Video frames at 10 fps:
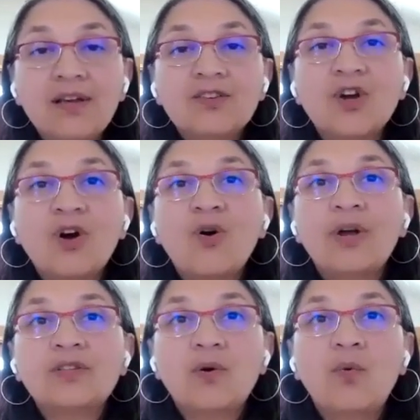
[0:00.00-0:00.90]
So
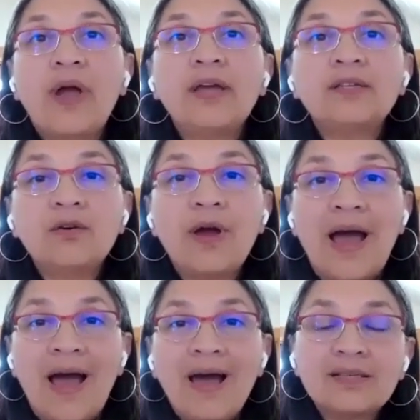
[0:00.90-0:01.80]
it's a way to
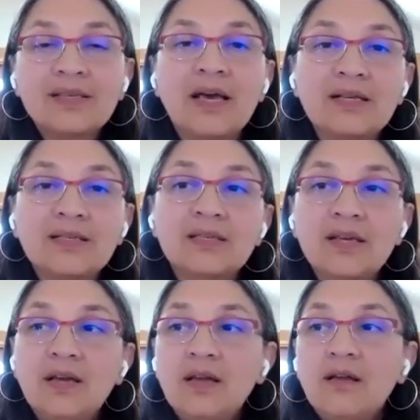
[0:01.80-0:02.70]
access,
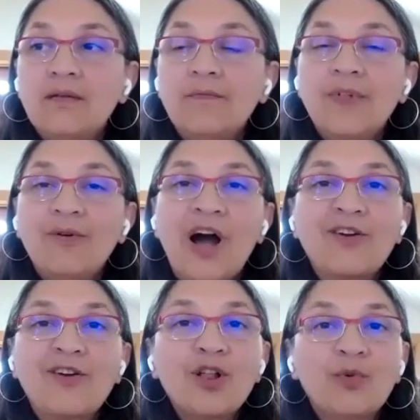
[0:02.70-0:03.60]
I
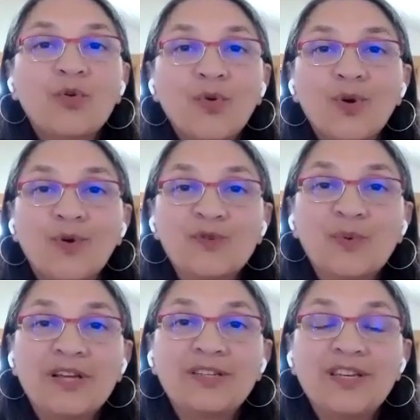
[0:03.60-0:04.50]
call them grooves
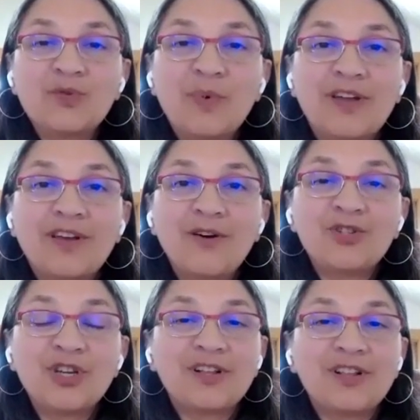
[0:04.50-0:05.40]
when I teach my
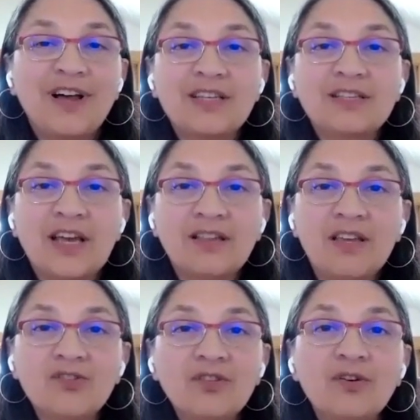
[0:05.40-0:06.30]
coaching clients. It's like,
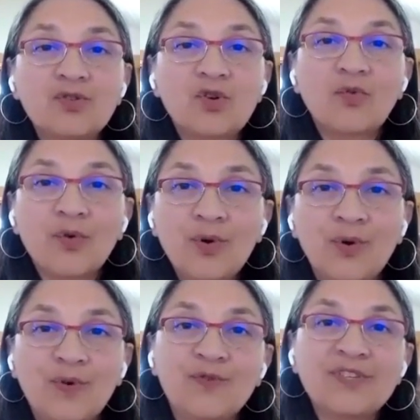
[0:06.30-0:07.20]
these are those
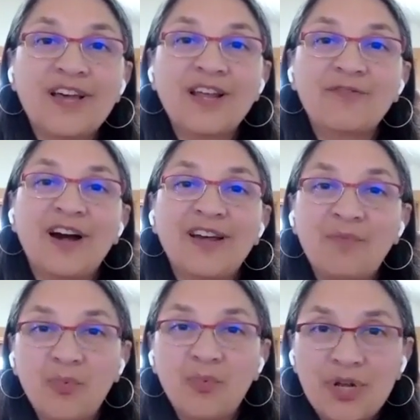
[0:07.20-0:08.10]
grooves that have gotten
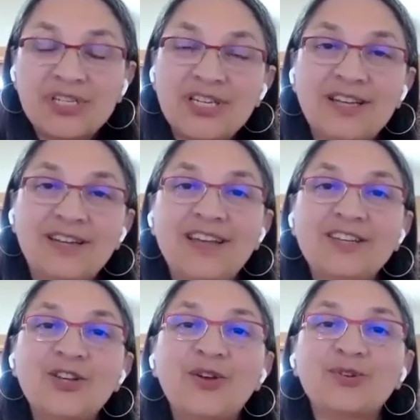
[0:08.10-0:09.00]
imprinted
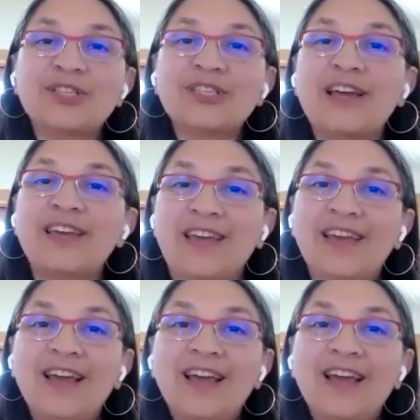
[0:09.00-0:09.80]
into your psyche.